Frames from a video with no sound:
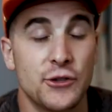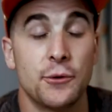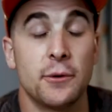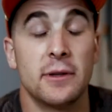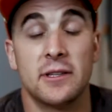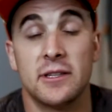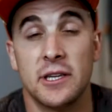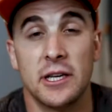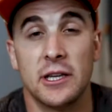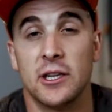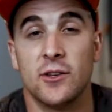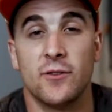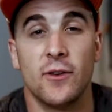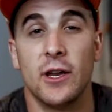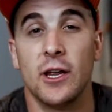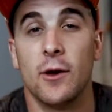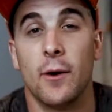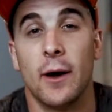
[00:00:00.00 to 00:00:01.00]
you can see in this
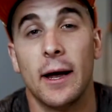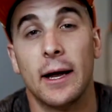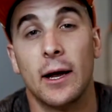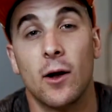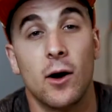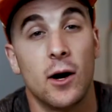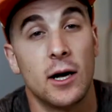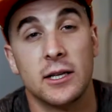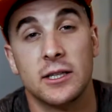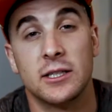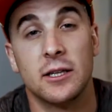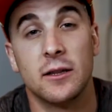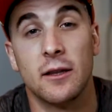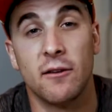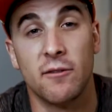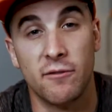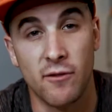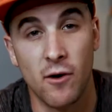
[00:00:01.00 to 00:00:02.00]
video, I
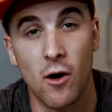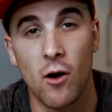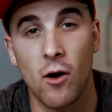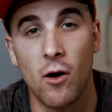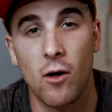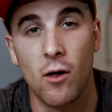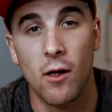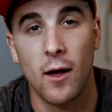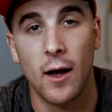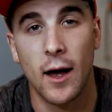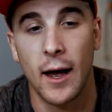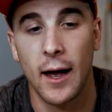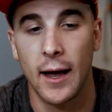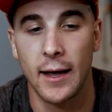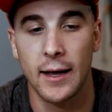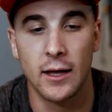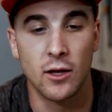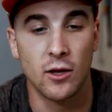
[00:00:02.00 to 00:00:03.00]
constantly fall.
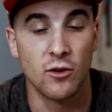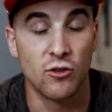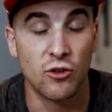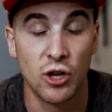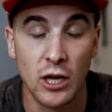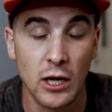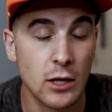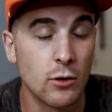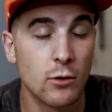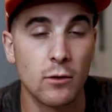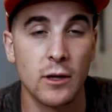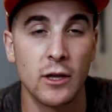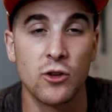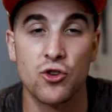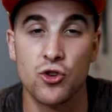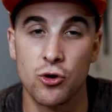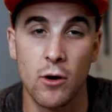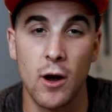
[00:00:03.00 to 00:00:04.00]
I
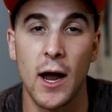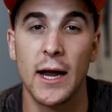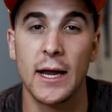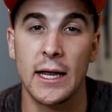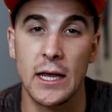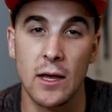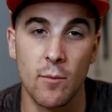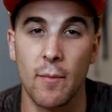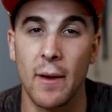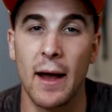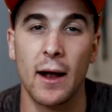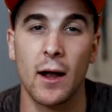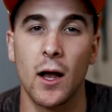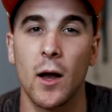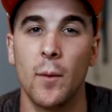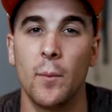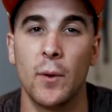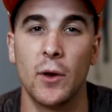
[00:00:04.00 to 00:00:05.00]
continually try to get back
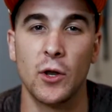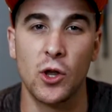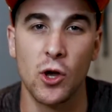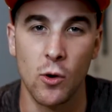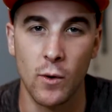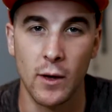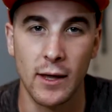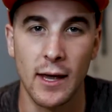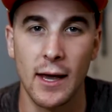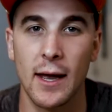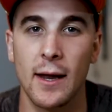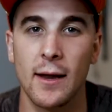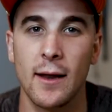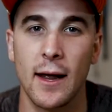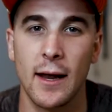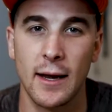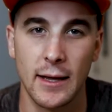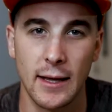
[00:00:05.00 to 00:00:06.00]
up and go
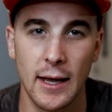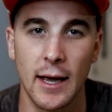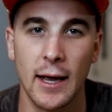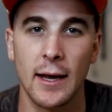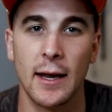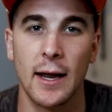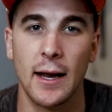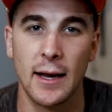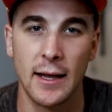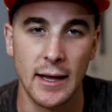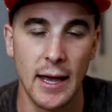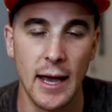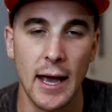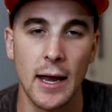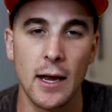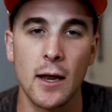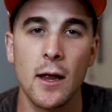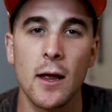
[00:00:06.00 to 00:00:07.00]
again and again and
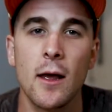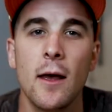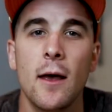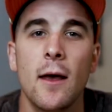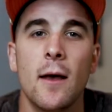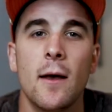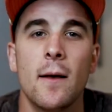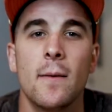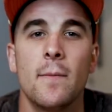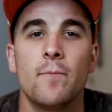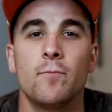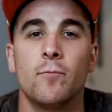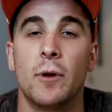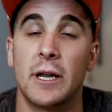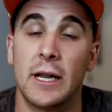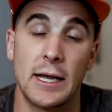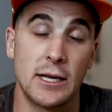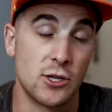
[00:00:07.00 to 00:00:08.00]
again,
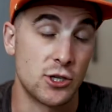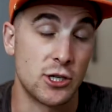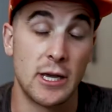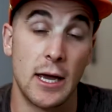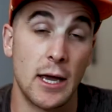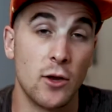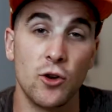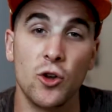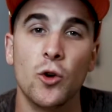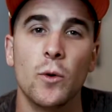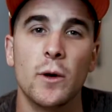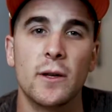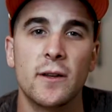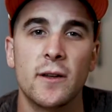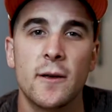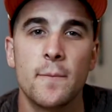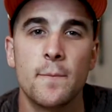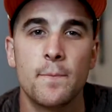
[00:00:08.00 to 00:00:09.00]
but I just can't do
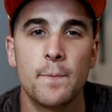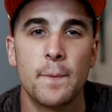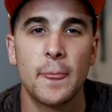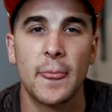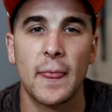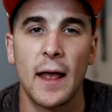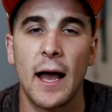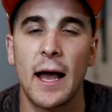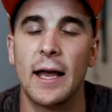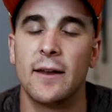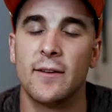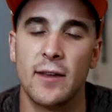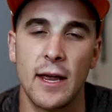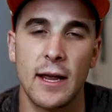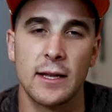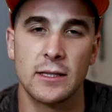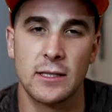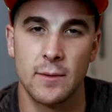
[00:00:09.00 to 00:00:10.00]
it. I had
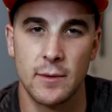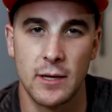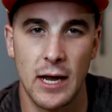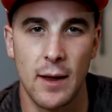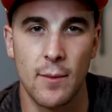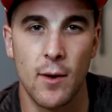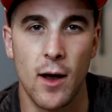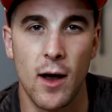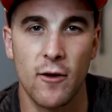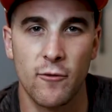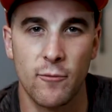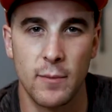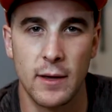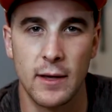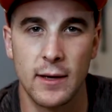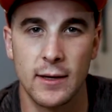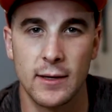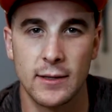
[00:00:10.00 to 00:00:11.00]
taken some time off
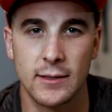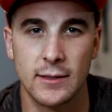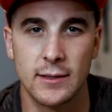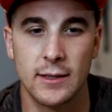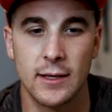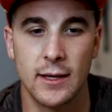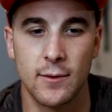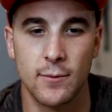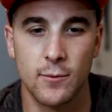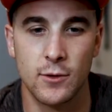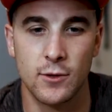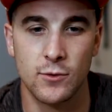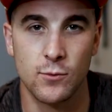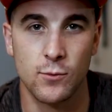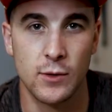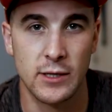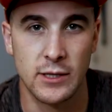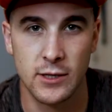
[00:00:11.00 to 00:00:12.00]
because it was
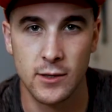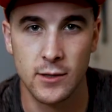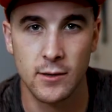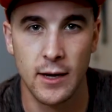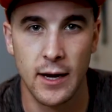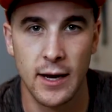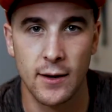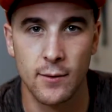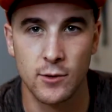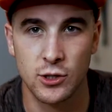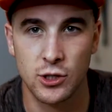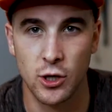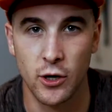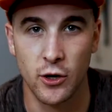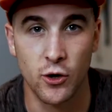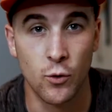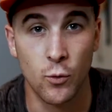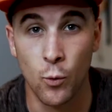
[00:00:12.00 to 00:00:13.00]
winter and it was
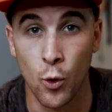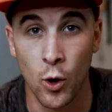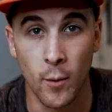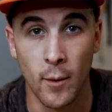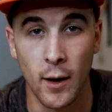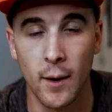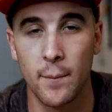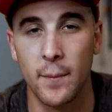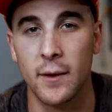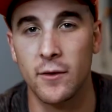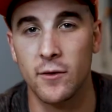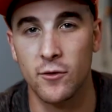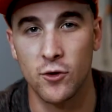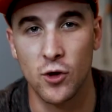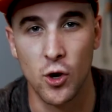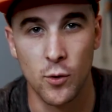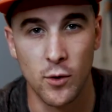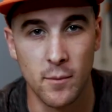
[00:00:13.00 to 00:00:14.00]
starting to warm up and
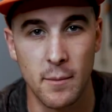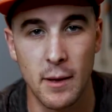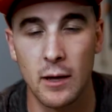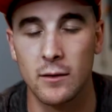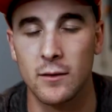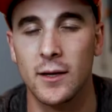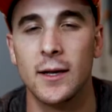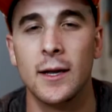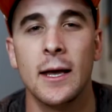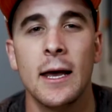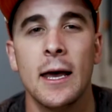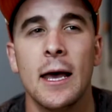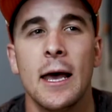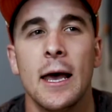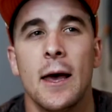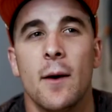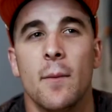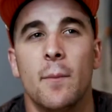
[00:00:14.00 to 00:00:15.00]
snow had melted,
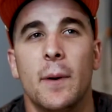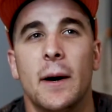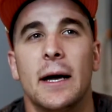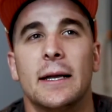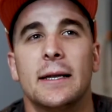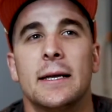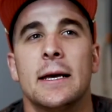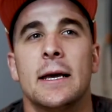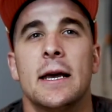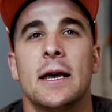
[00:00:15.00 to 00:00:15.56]
but